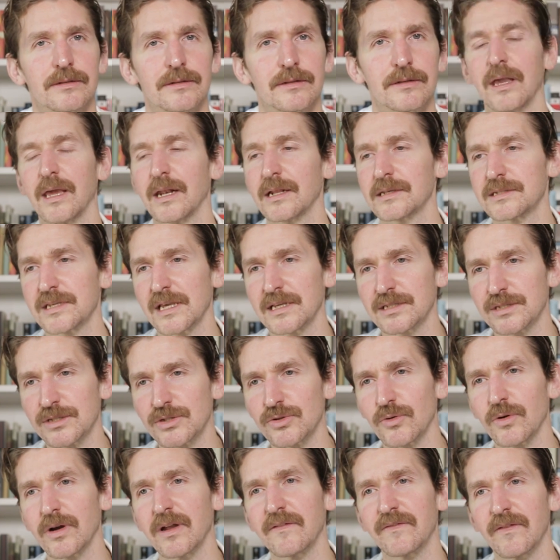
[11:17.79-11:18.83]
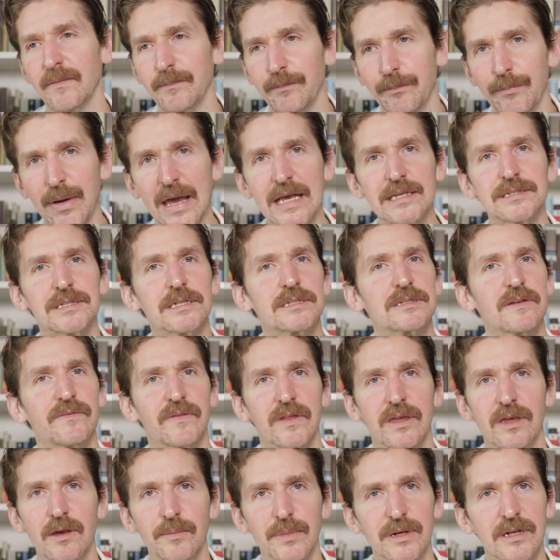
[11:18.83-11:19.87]
It is a story of the basics of the
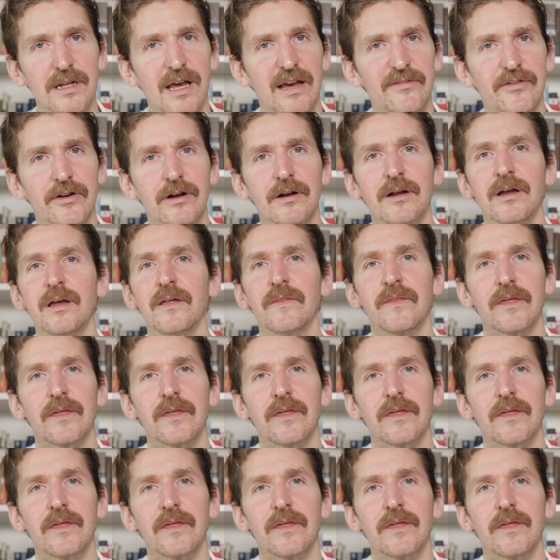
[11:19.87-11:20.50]
human endeavor,